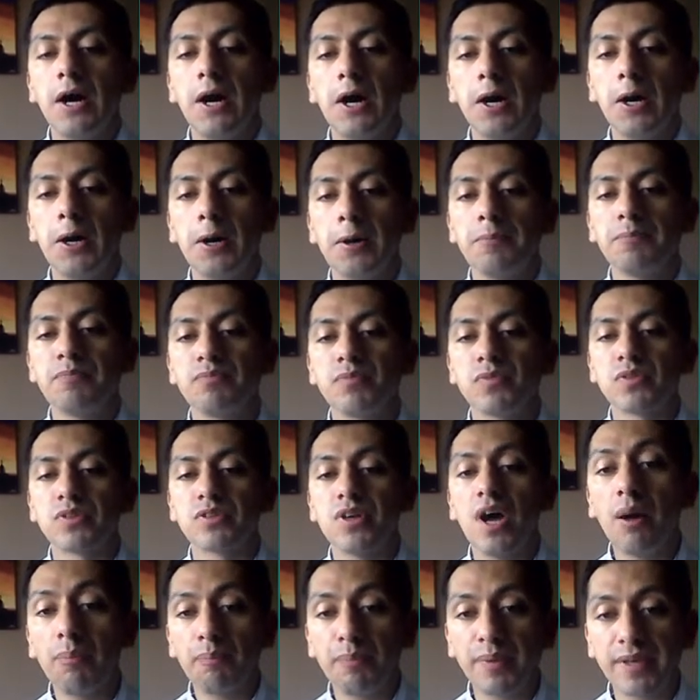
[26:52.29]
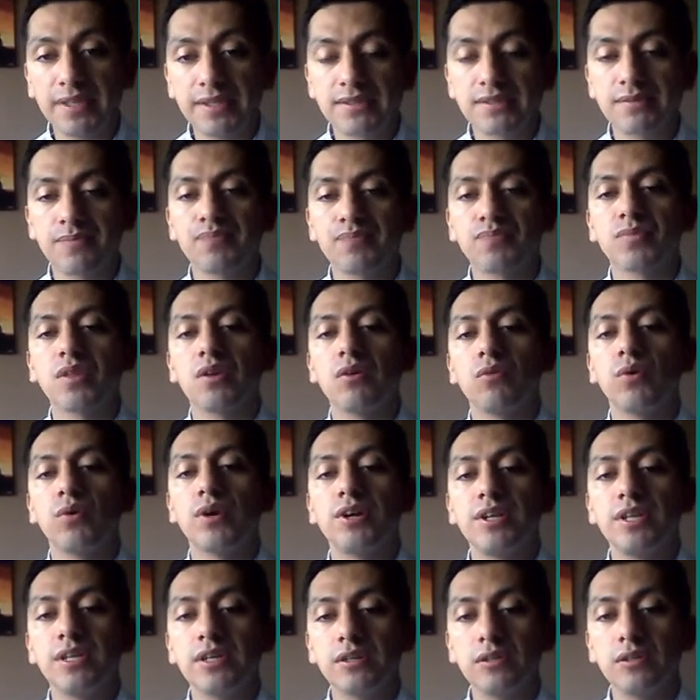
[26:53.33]
topics
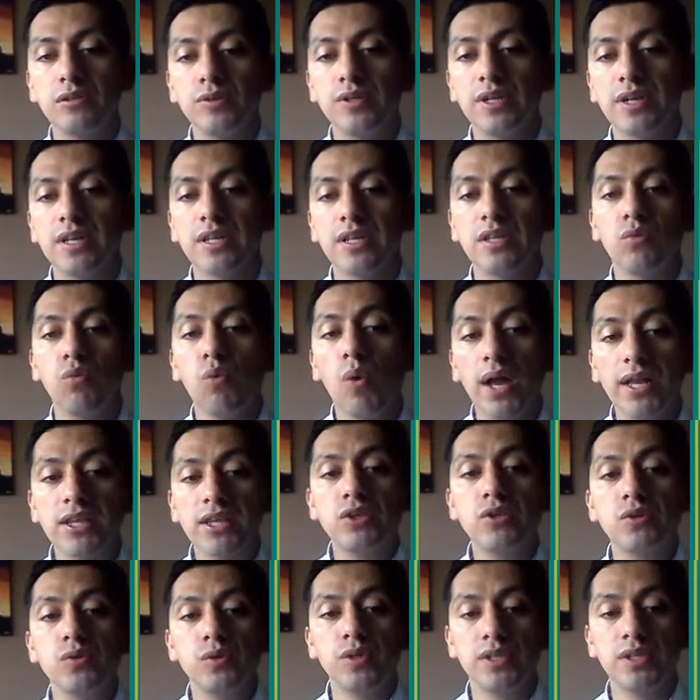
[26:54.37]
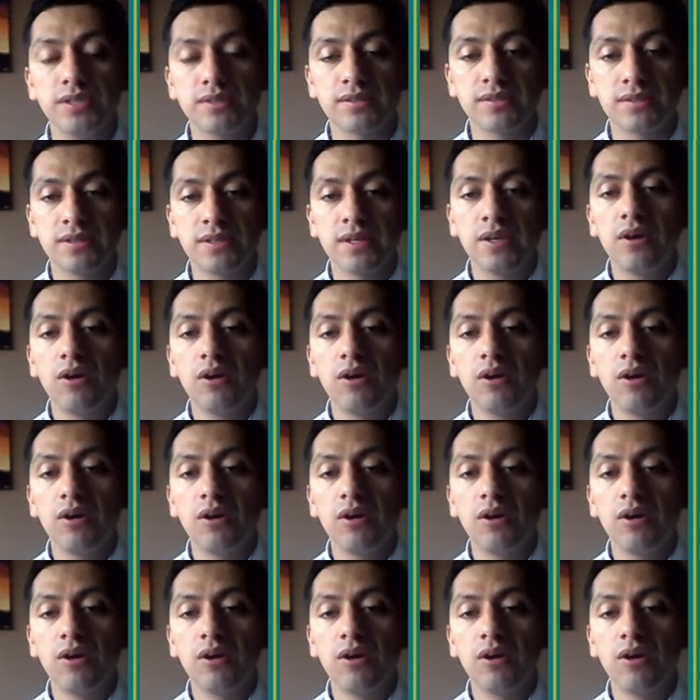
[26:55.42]
were included in one unit